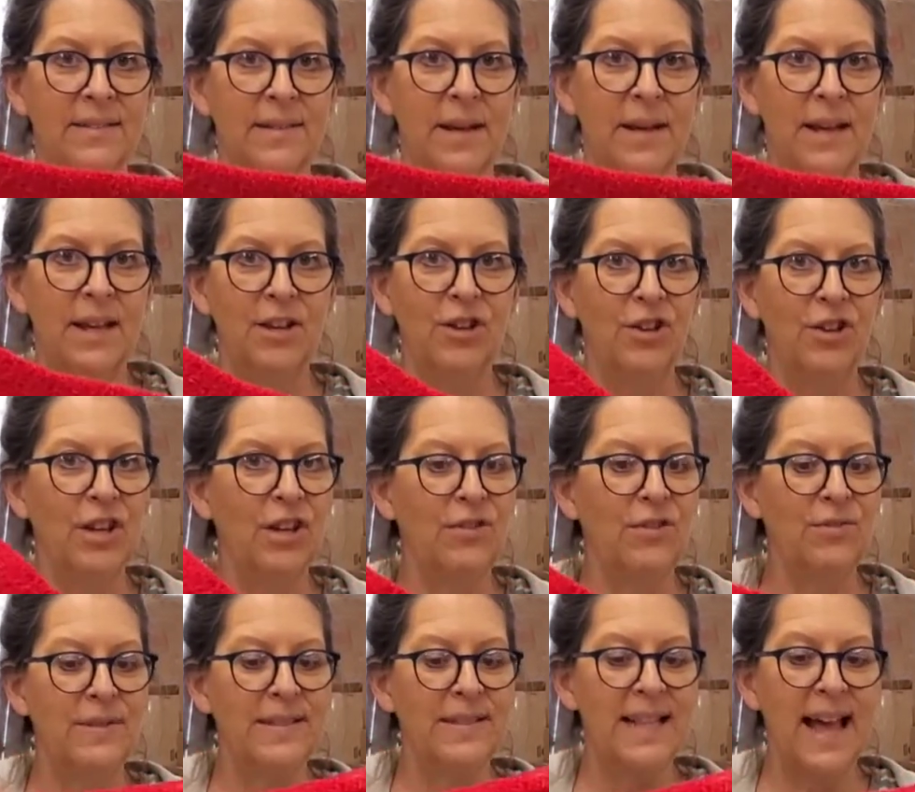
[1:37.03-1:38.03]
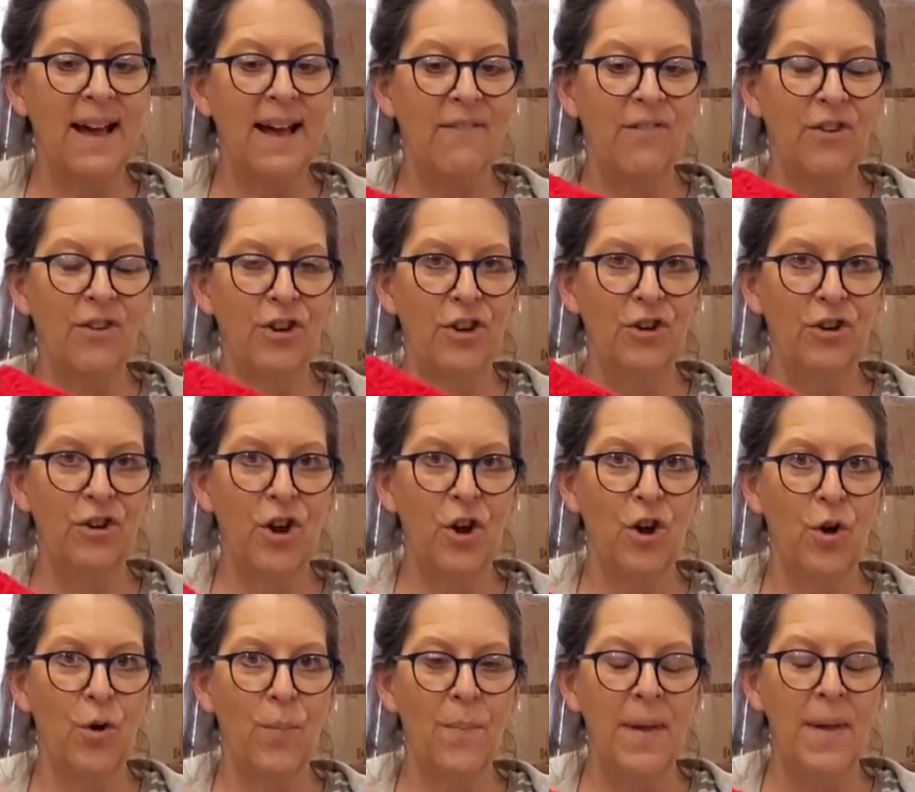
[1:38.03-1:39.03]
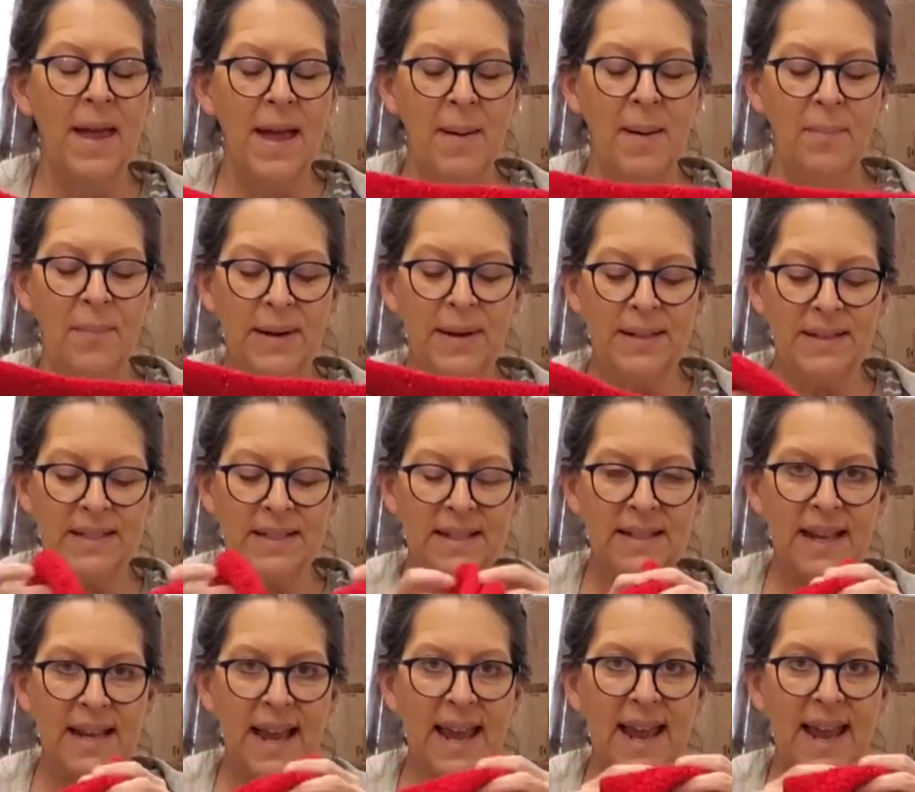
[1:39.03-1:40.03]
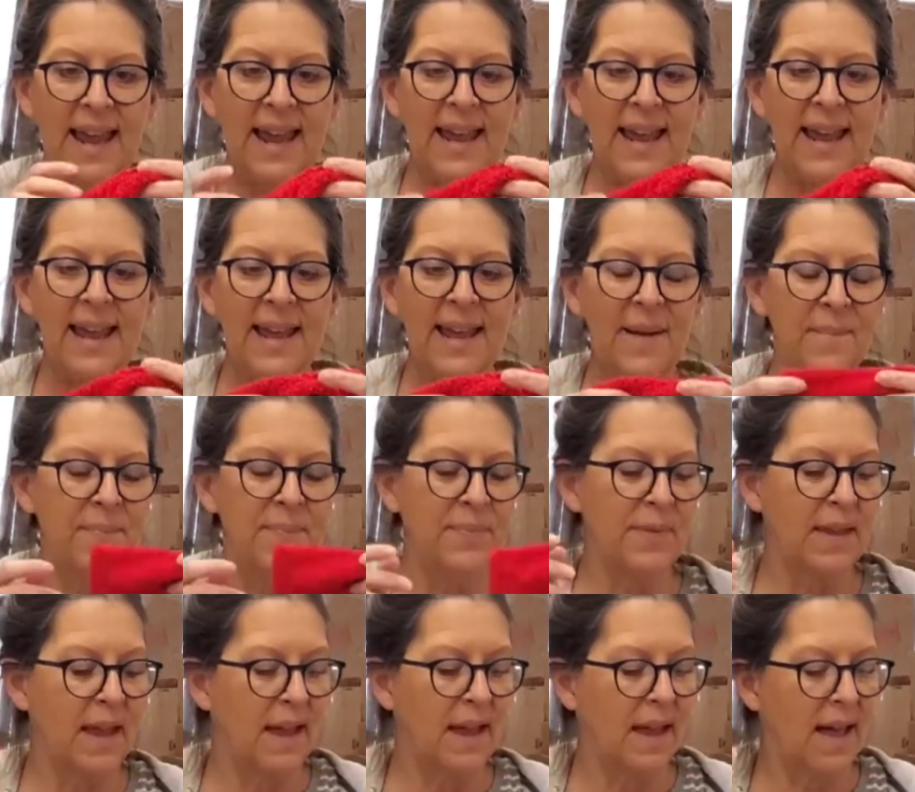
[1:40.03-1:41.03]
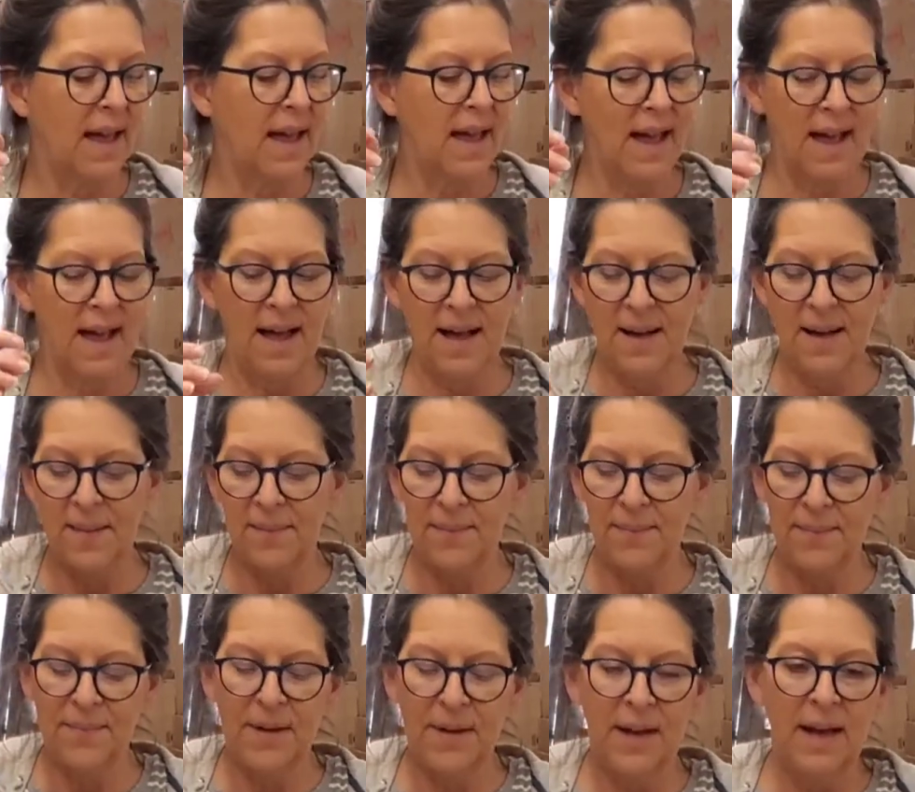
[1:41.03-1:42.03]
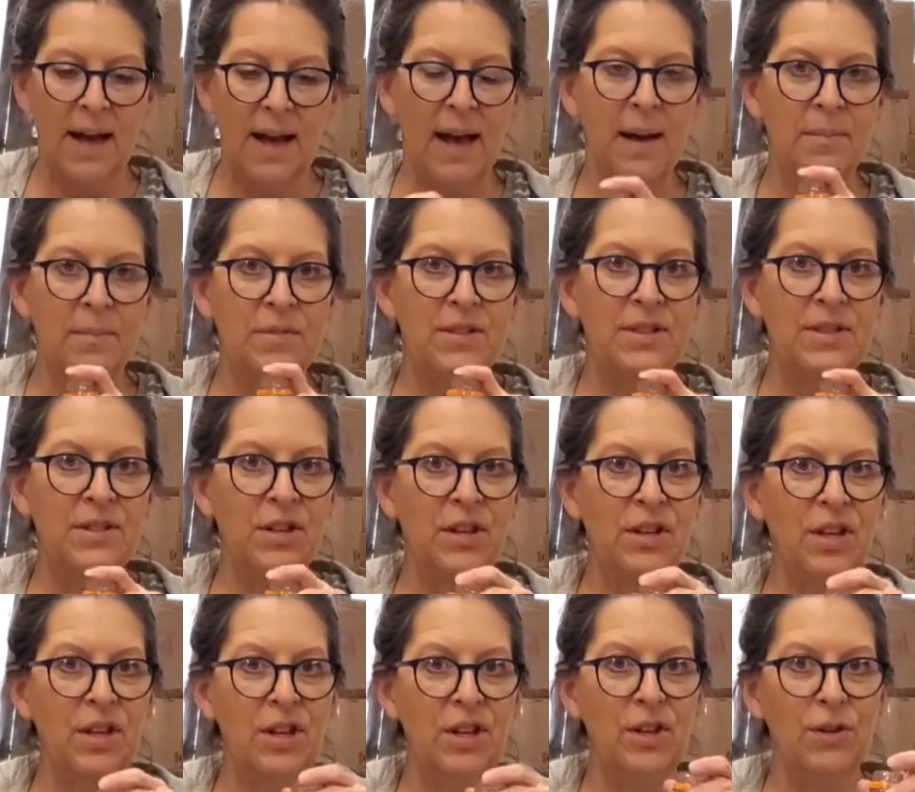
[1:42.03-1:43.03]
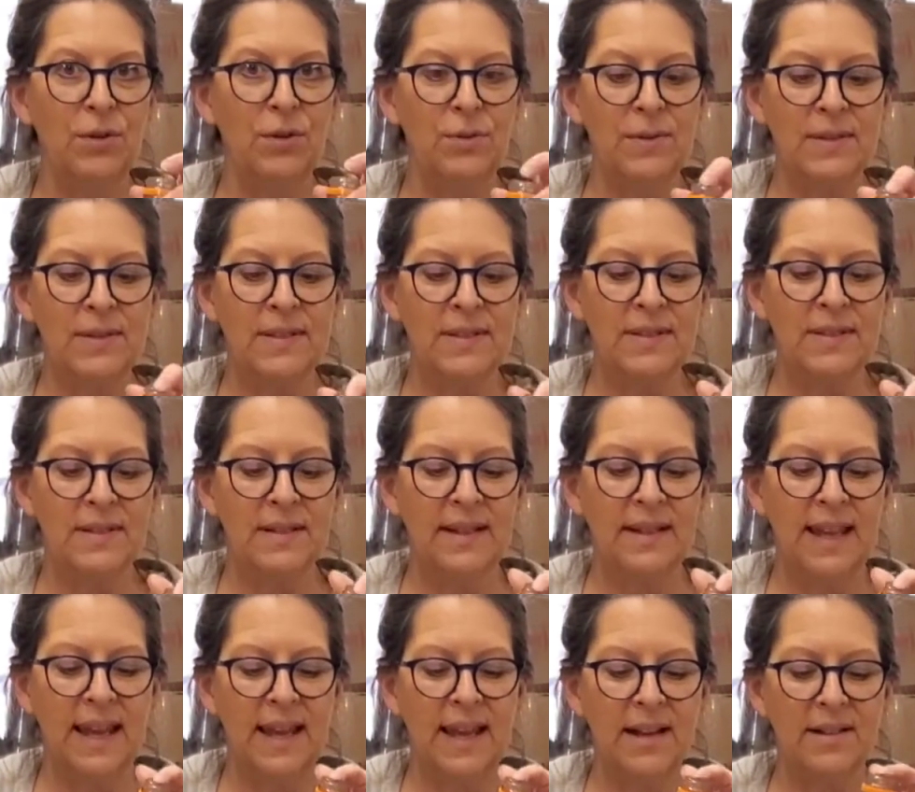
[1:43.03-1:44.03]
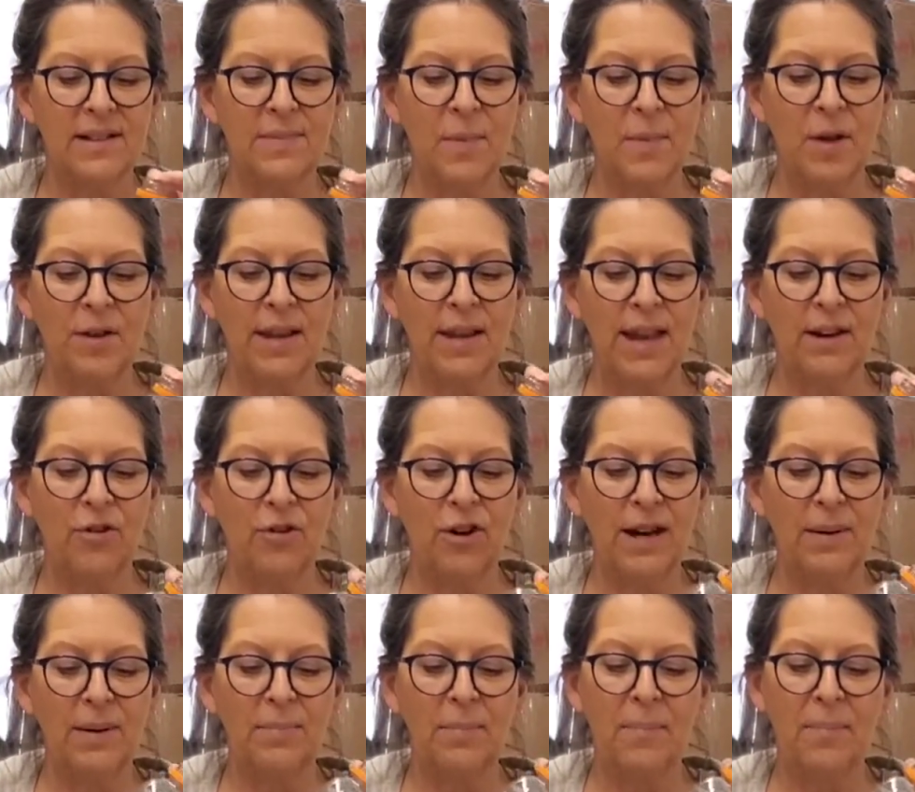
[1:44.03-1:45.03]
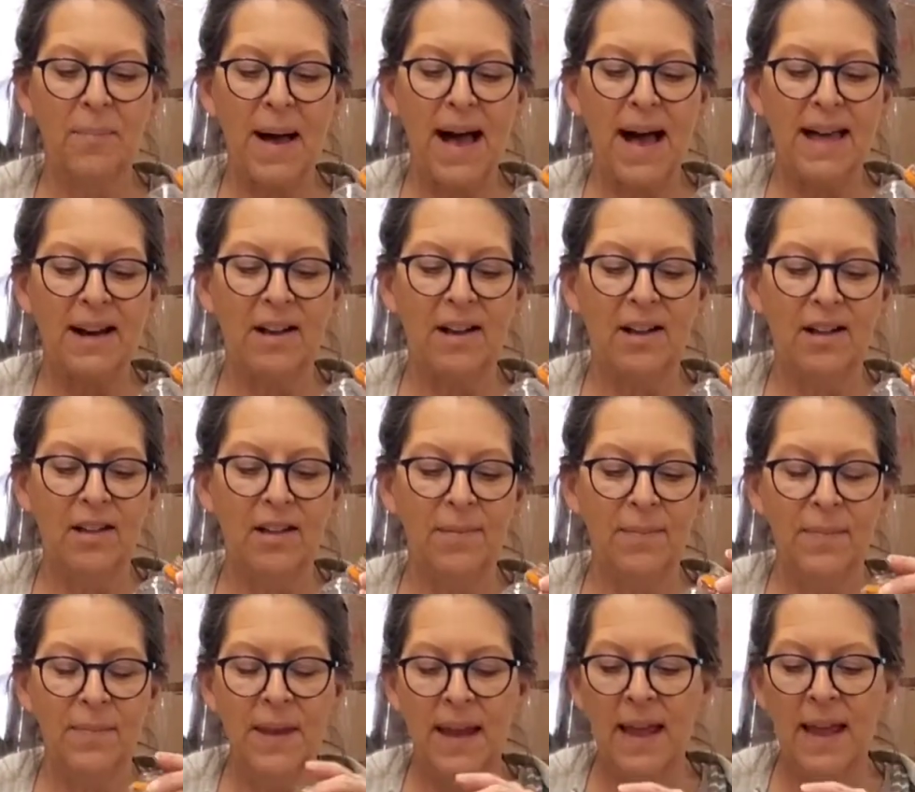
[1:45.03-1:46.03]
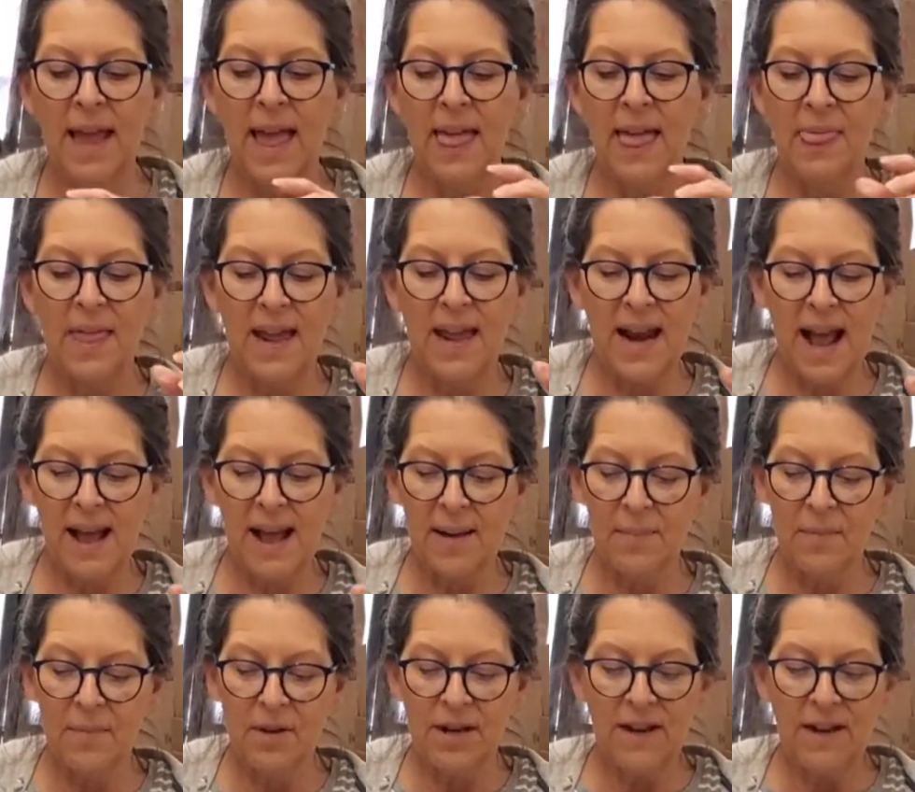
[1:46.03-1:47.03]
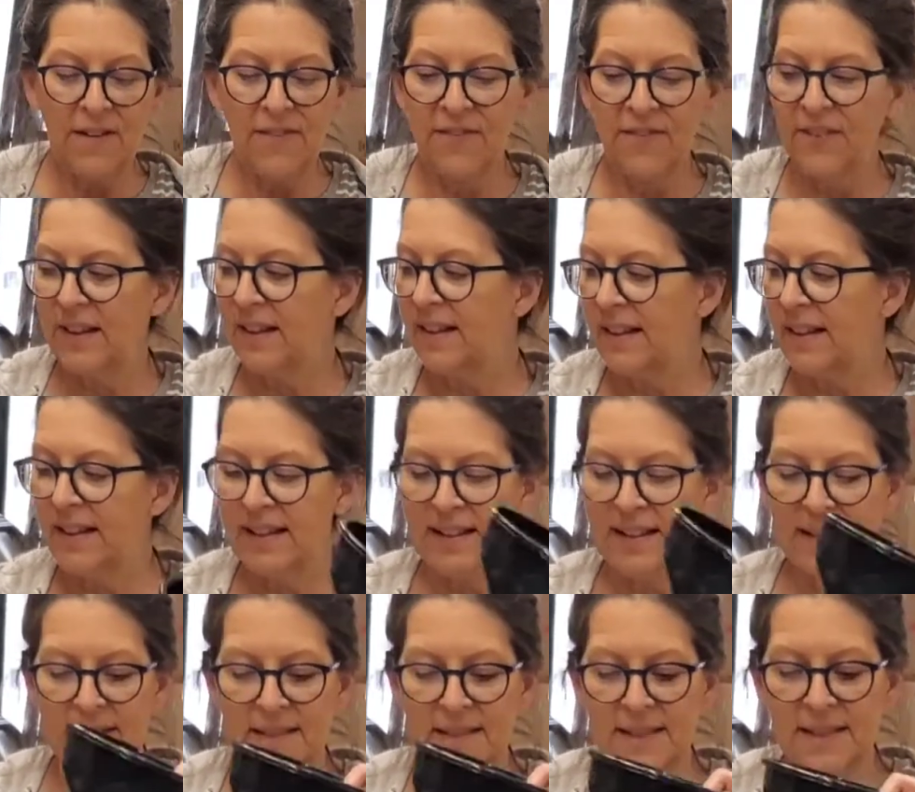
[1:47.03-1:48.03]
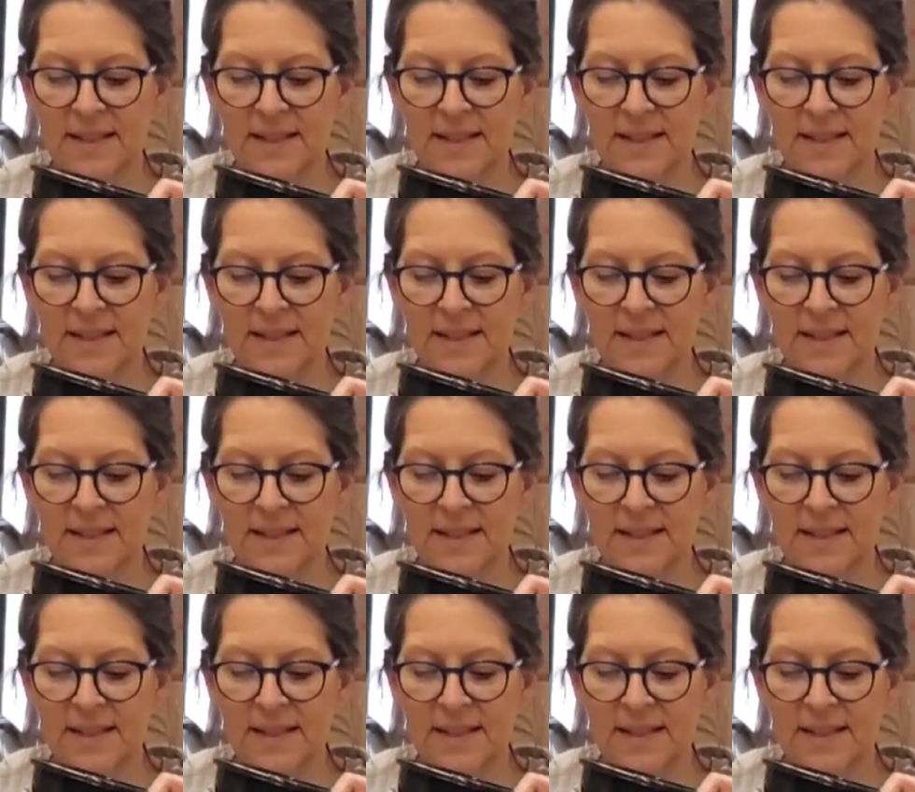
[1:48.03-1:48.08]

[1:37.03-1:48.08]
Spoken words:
And you can use that for your gnome. But today, I'm just gonna use a small Gatorade bottle, and then I'm gonna fill it